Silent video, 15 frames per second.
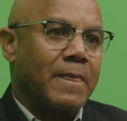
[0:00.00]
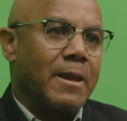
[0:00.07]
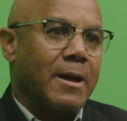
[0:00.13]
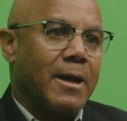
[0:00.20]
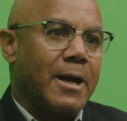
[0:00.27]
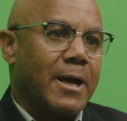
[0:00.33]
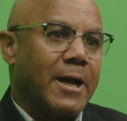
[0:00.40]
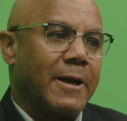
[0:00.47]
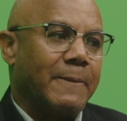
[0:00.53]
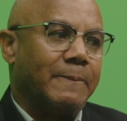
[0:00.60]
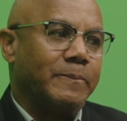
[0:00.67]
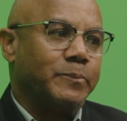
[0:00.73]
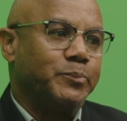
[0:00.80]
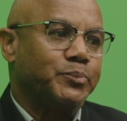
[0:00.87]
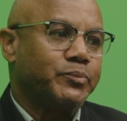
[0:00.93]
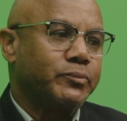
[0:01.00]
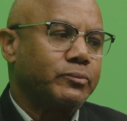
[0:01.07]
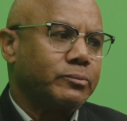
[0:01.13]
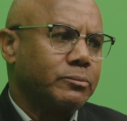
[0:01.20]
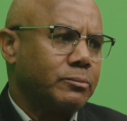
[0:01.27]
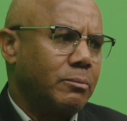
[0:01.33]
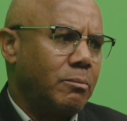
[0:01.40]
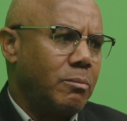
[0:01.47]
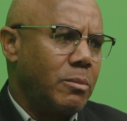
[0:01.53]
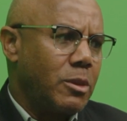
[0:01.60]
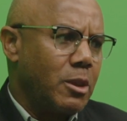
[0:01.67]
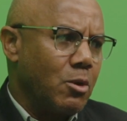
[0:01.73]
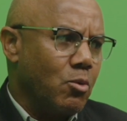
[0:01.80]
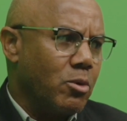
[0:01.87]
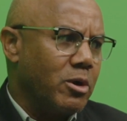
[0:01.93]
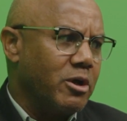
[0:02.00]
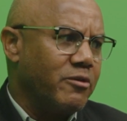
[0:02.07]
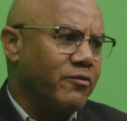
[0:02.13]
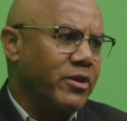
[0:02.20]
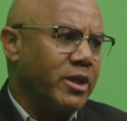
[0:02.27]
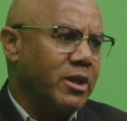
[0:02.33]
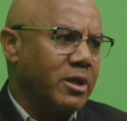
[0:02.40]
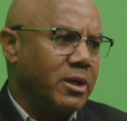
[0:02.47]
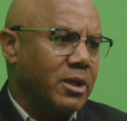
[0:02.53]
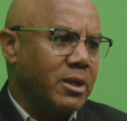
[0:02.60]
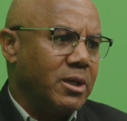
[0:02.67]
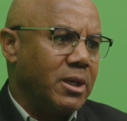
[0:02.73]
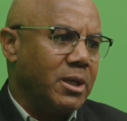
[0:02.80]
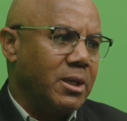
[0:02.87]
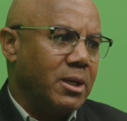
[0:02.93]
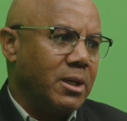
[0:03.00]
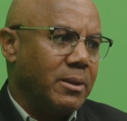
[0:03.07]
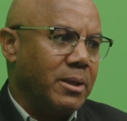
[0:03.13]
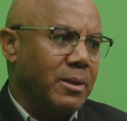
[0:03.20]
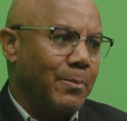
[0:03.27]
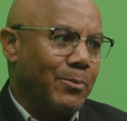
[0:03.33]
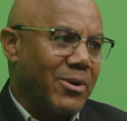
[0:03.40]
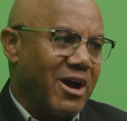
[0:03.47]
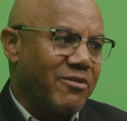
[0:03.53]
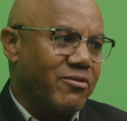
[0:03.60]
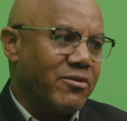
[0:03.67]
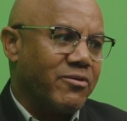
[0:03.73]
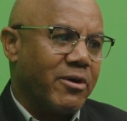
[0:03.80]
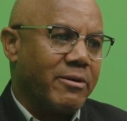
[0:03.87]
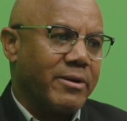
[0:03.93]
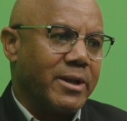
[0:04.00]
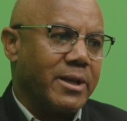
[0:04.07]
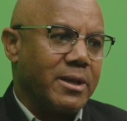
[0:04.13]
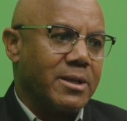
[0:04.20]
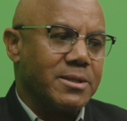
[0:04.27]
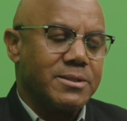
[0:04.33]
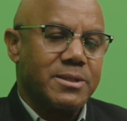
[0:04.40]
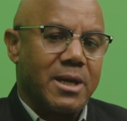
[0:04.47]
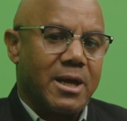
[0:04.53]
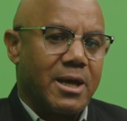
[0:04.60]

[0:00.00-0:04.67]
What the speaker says: One of the path of hurricanes